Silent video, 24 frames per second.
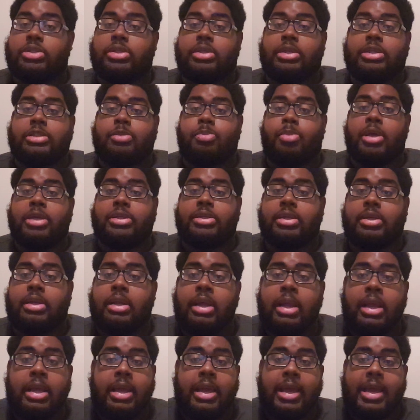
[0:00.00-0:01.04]
expecting,
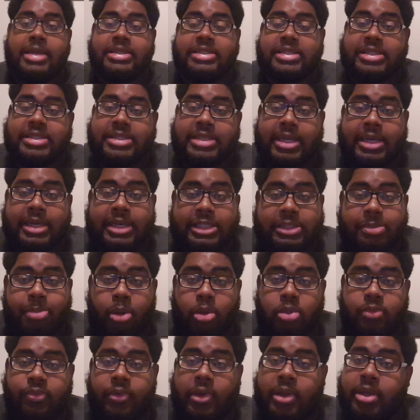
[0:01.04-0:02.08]
as he said in his
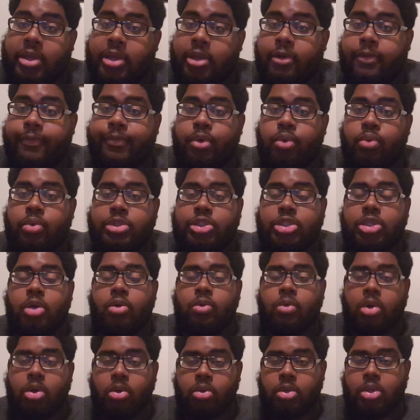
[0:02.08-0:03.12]
post fight interview with Joe
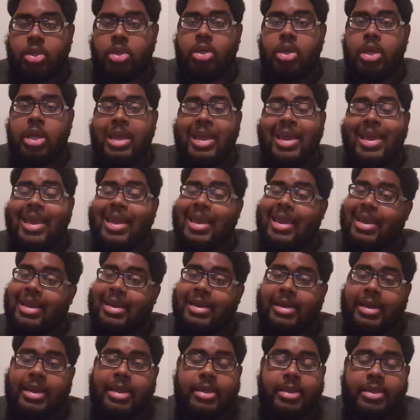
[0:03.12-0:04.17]
Rogan,
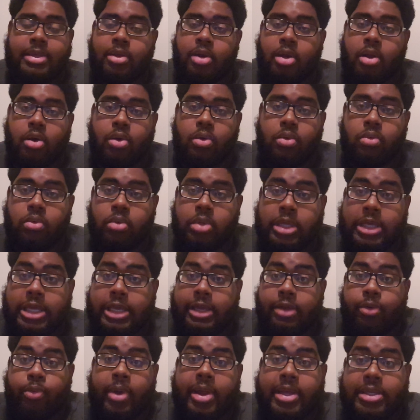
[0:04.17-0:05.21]
and he
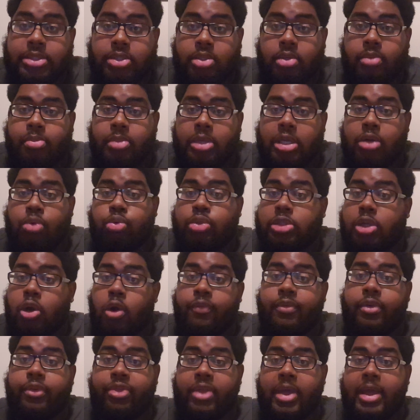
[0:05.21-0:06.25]
erased him, and it was
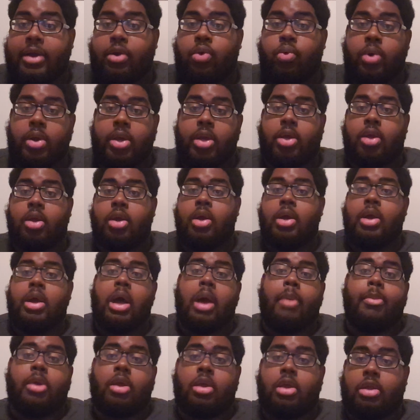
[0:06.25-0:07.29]
over that quick. I
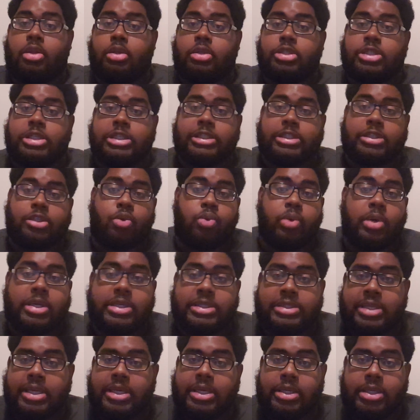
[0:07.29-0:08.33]
mean, just quick
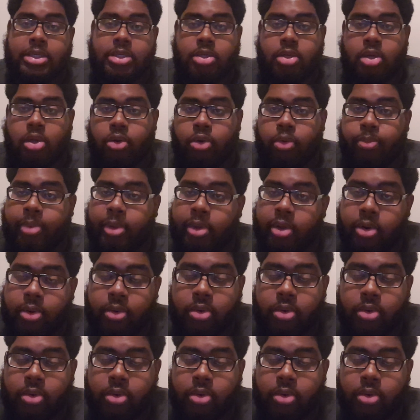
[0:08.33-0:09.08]
as the bell